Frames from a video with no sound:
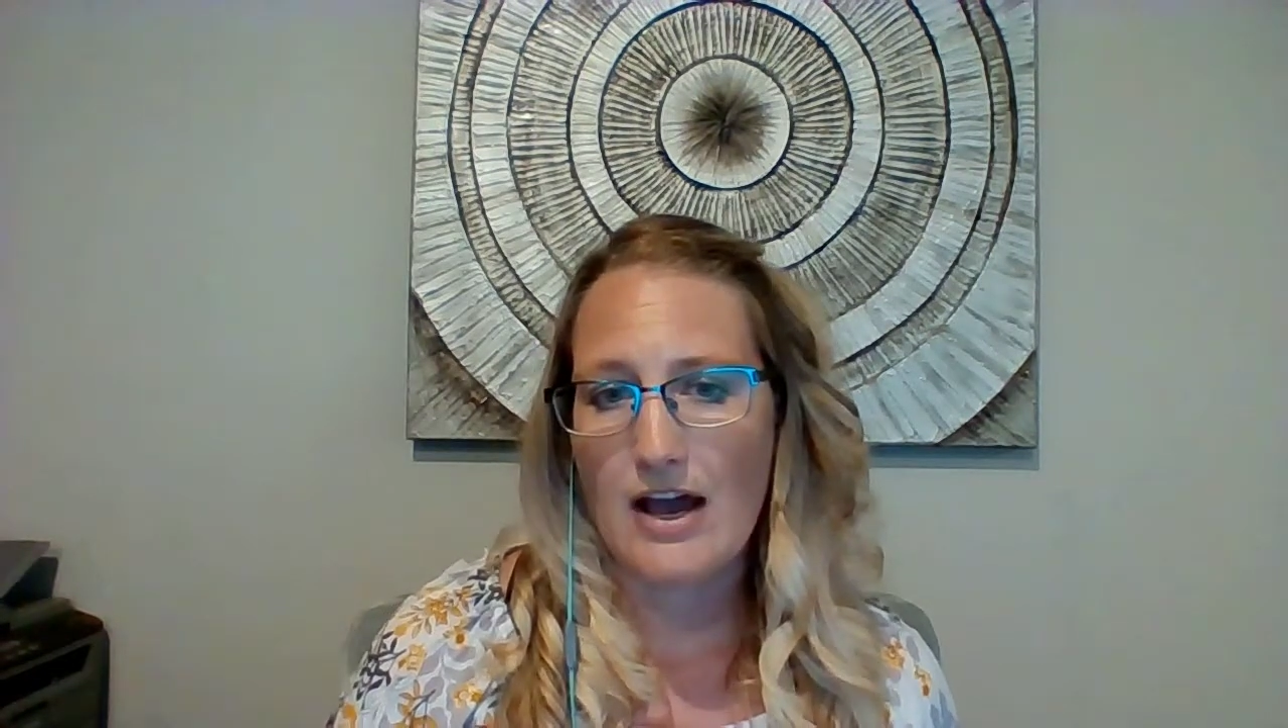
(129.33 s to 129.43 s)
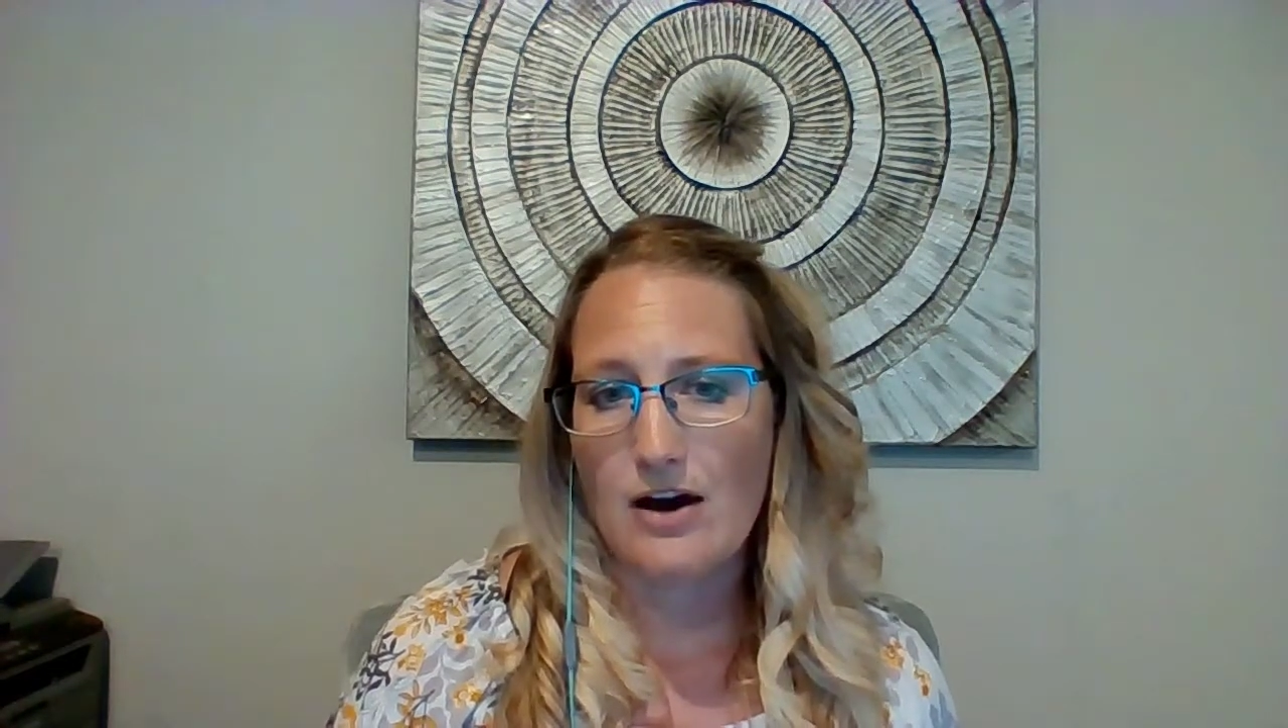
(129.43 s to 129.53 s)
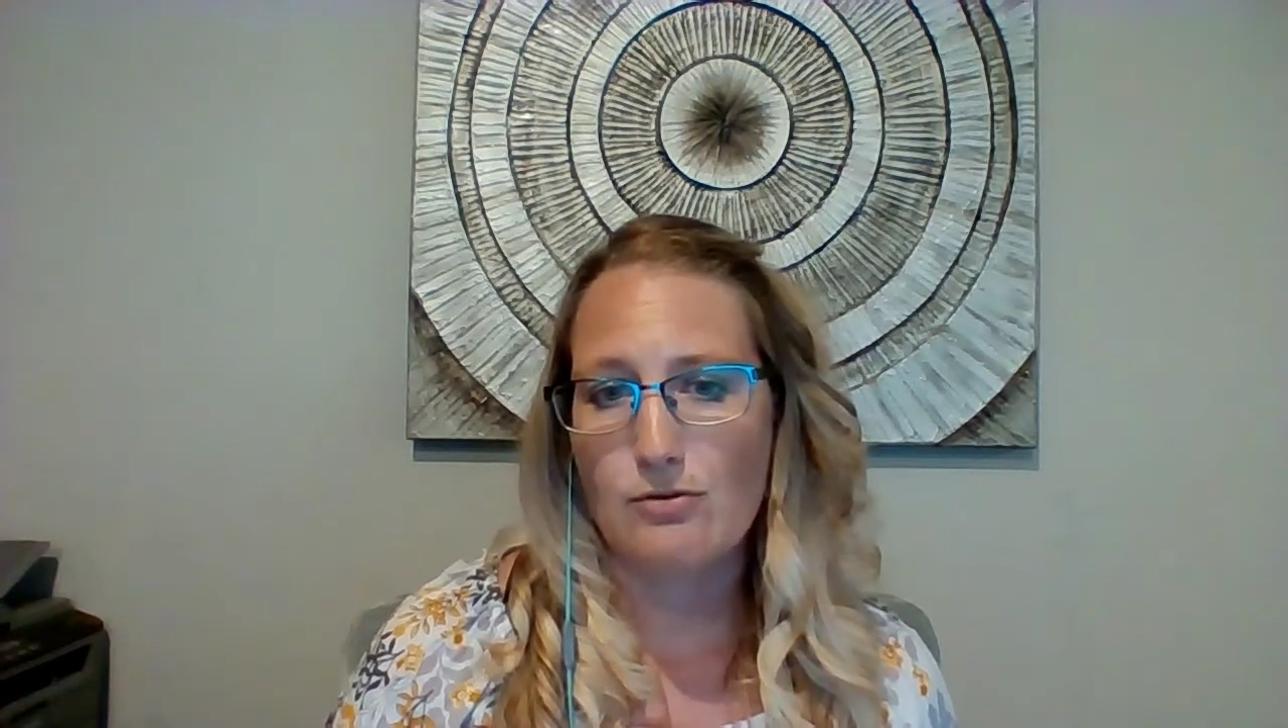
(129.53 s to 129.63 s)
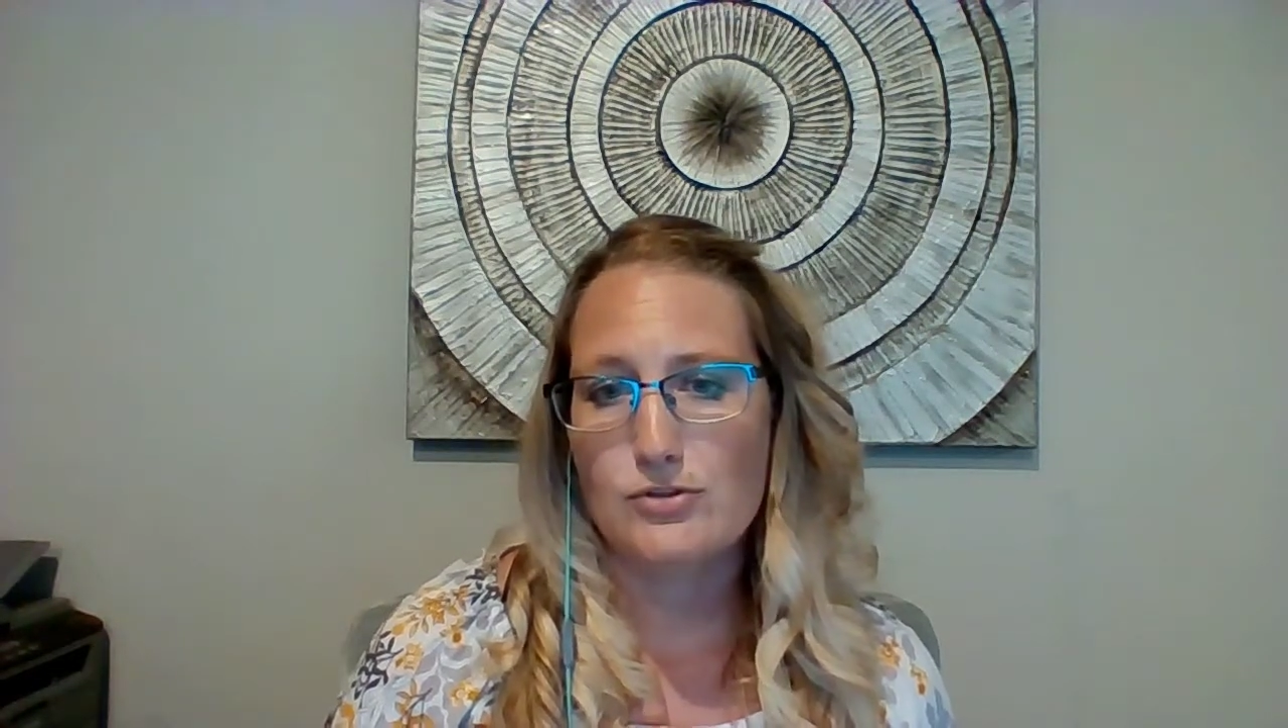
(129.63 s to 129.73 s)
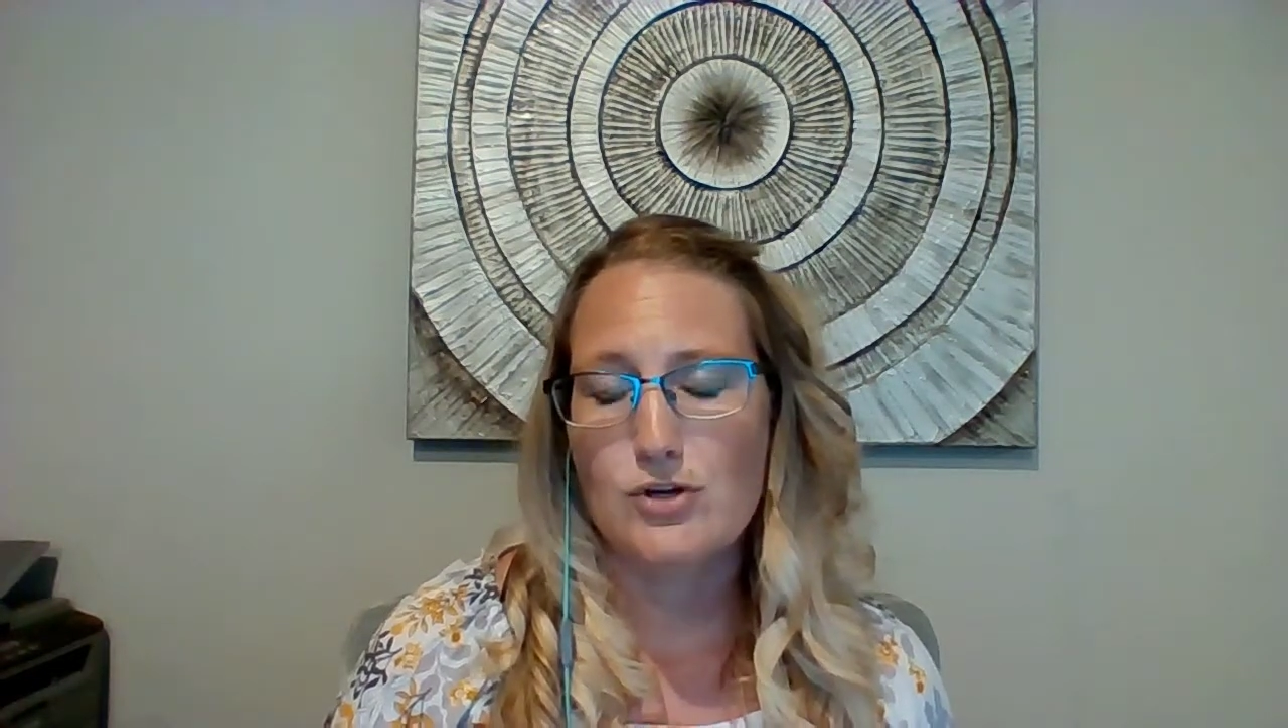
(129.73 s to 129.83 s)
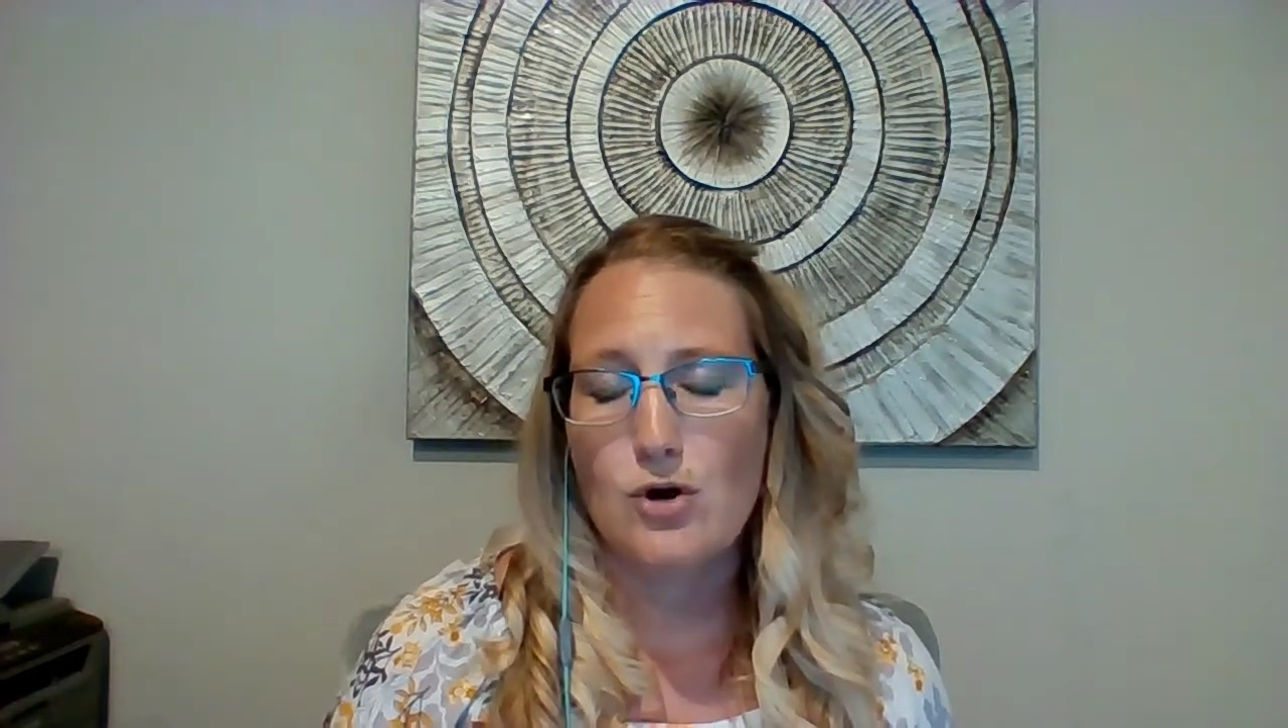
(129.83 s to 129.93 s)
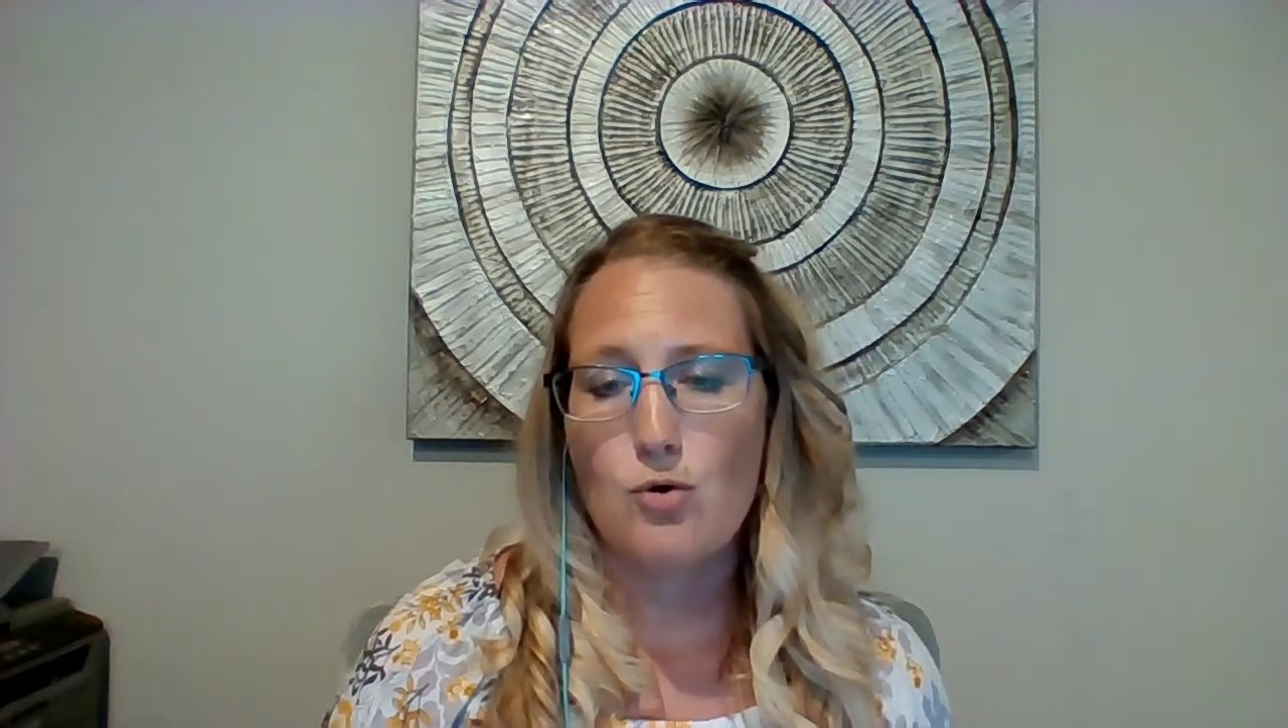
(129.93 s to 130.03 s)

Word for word: out